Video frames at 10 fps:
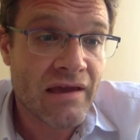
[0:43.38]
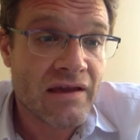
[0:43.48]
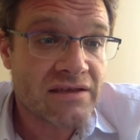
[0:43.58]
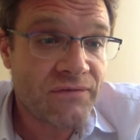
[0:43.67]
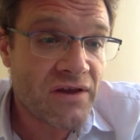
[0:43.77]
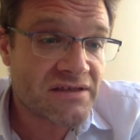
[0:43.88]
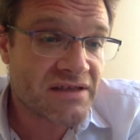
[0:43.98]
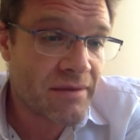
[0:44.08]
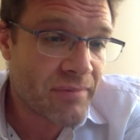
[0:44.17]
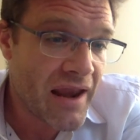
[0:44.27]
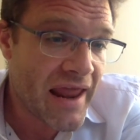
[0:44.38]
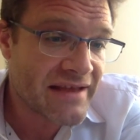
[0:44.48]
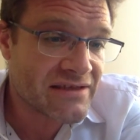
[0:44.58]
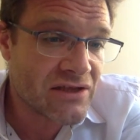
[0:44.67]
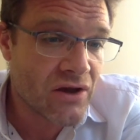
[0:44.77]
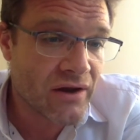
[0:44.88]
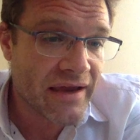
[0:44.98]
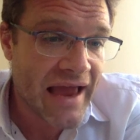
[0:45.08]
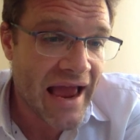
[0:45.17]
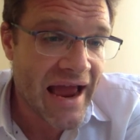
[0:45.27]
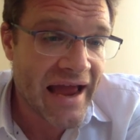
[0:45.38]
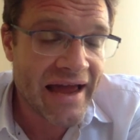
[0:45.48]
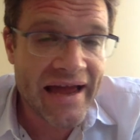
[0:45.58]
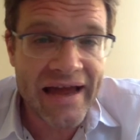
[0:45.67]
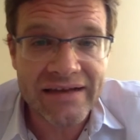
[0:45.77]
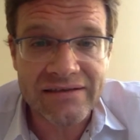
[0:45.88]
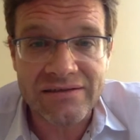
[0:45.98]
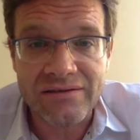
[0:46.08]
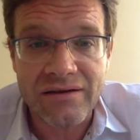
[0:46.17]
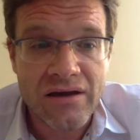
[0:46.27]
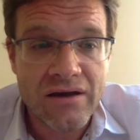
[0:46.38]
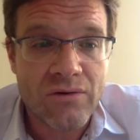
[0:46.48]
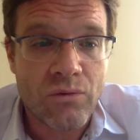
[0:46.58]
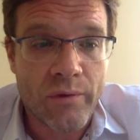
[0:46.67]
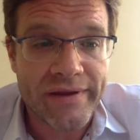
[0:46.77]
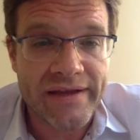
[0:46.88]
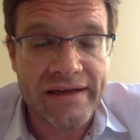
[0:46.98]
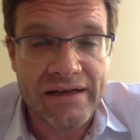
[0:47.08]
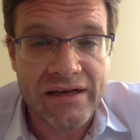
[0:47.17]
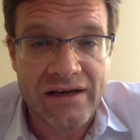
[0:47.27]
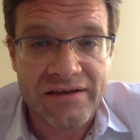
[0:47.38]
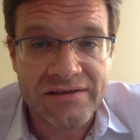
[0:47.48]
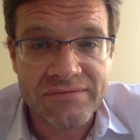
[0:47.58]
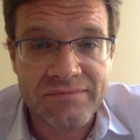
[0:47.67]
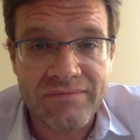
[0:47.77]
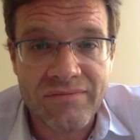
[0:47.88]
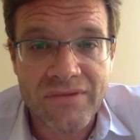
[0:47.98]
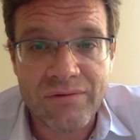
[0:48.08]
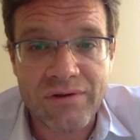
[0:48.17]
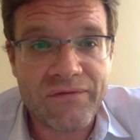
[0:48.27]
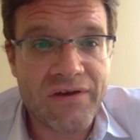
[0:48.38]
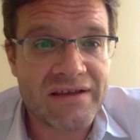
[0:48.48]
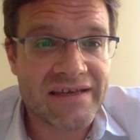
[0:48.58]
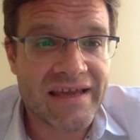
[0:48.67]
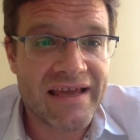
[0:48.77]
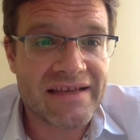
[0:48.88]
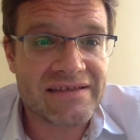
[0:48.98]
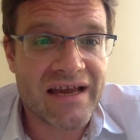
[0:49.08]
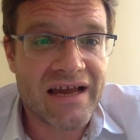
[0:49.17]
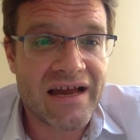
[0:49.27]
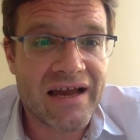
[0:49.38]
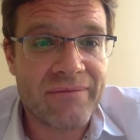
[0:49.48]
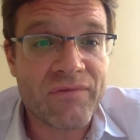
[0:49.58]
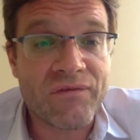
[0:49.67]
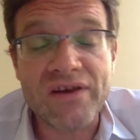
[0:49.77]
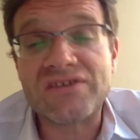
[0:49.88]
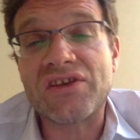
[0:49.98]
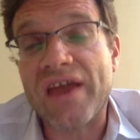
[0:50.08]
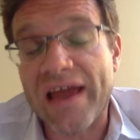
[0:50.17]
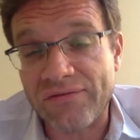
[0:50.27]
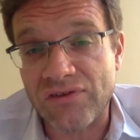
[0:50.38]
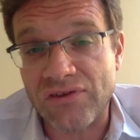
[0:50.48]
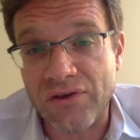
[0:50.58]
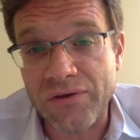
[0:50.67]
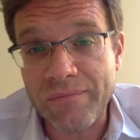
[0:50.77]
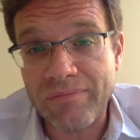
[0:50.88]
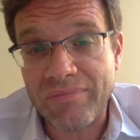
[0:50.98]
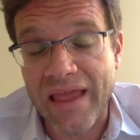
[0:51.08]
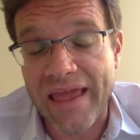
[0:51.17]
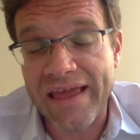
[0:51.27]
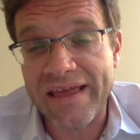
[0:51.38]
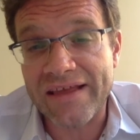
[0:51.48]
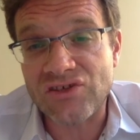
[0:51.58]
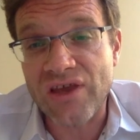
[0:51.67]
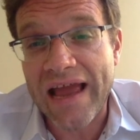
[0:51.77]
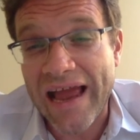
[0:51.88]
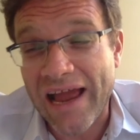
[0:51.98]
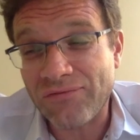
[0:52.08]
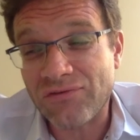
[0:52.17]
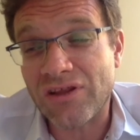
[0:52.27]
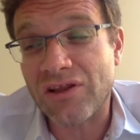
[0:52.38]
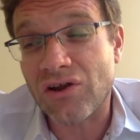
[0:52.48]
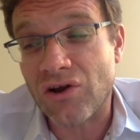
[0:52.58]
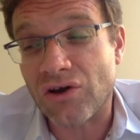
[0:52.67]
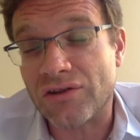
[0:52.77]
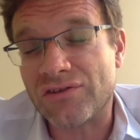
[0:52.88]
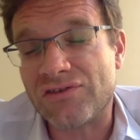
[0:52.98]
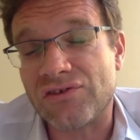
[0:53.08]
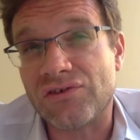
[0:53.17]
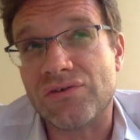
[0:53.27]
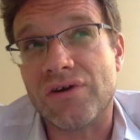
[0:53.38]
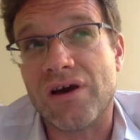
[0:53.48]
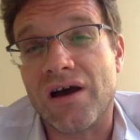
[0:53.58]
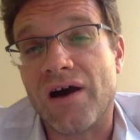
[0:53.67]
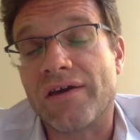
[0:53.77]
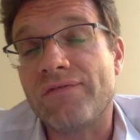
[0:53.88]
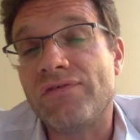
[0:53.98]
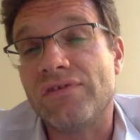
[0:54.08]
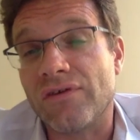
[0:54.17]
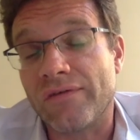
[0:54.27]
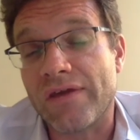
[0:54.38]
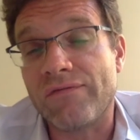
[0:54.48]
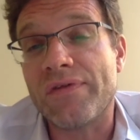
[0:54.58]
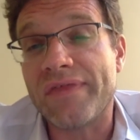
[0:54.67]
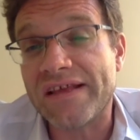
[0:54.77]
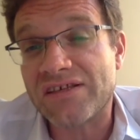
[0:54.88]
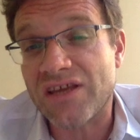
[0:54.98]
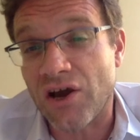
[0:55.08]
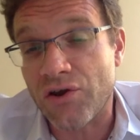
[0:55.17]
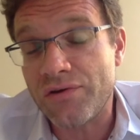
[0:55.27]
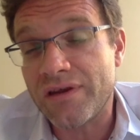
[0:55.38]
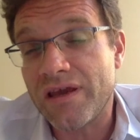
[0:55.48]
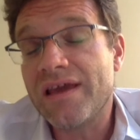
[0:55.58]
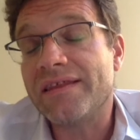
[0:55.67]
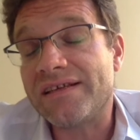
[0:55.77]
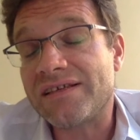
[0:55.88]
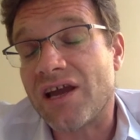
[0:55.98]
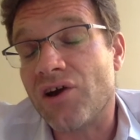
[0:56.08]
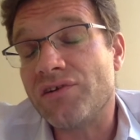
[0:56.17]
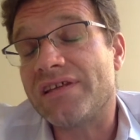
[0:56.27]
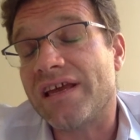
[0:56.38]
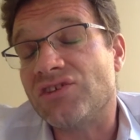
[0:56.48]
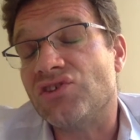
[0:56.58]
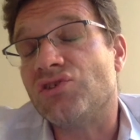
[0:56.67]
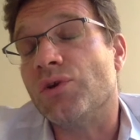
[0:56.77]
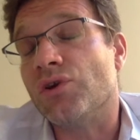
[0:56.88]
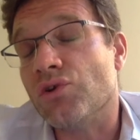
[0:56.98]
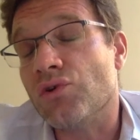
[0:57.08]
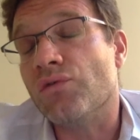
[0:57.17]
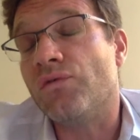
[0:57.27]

So first up, let's look at what we did in class. Well, the first thing you have to do is you have to log on to, I'll give you this code. This code takes you to a Google